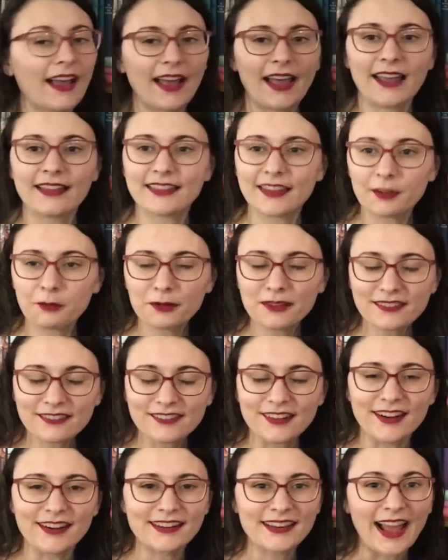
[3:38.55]
And they would
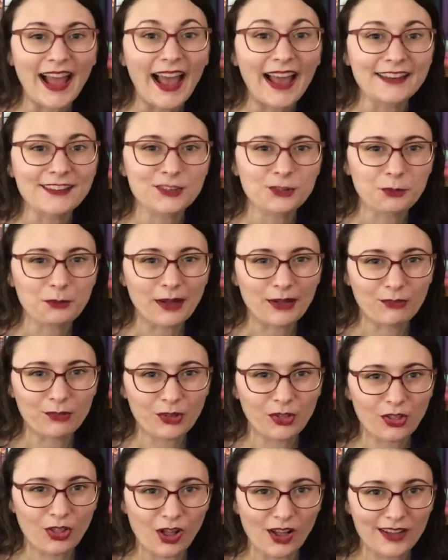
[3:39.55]
start at 12
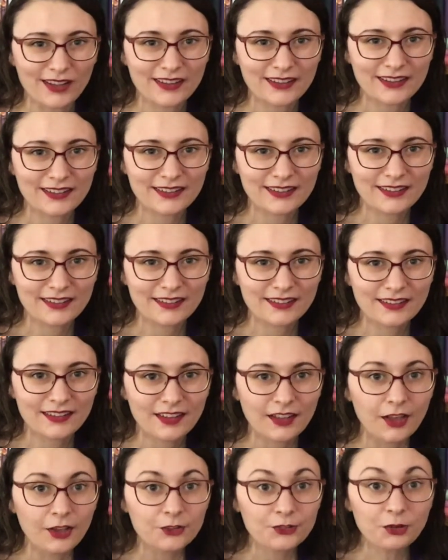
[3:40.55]
o'clock.
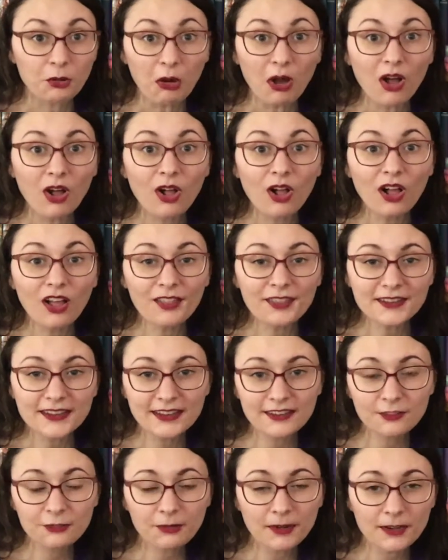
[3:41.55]
So all the
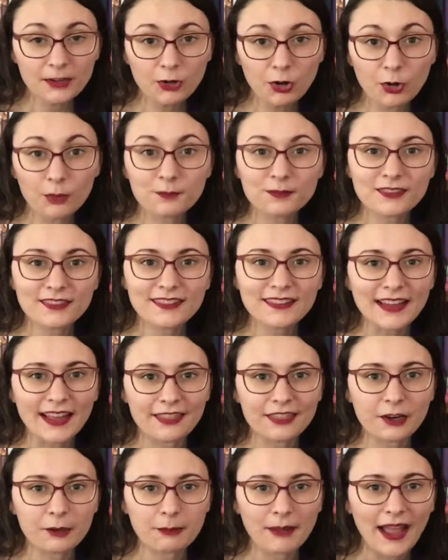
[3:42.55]
kids ran home to get
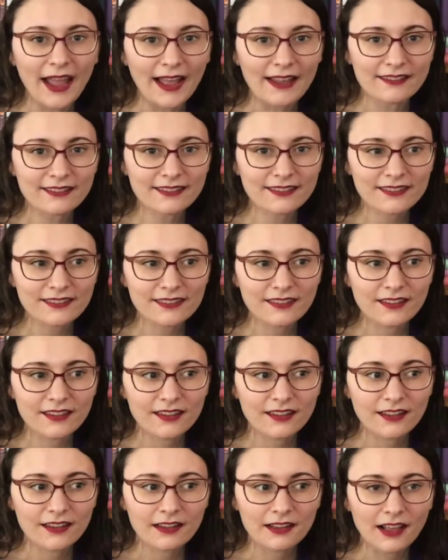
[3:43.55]
their pets.
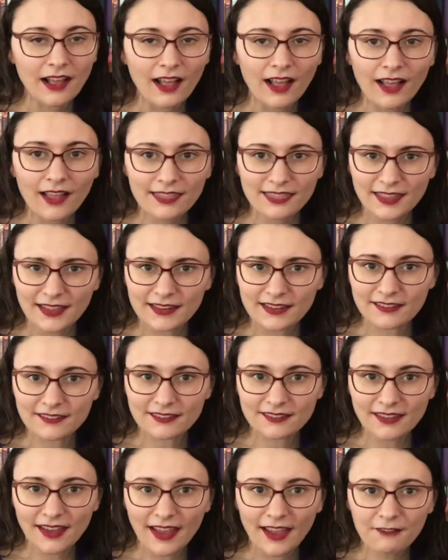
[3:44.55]
That is,
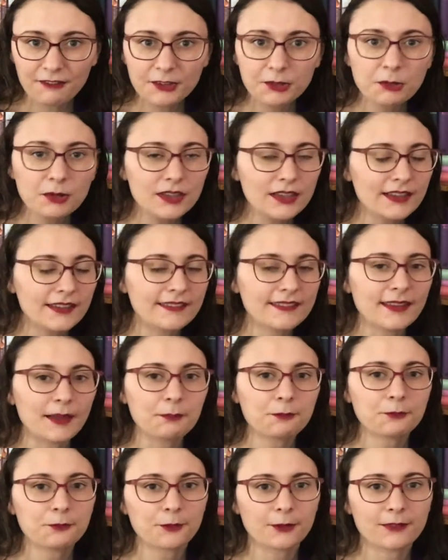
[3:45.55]
everyone except
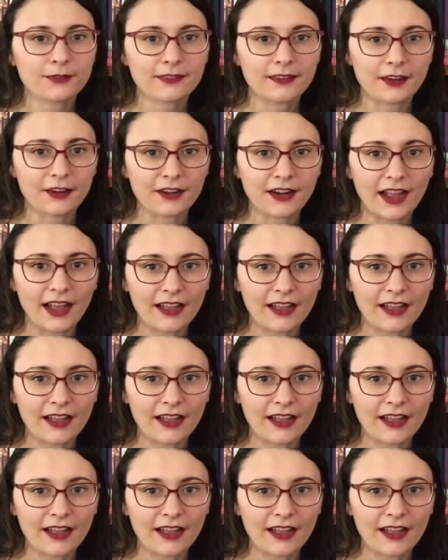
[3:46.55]
for Sarah.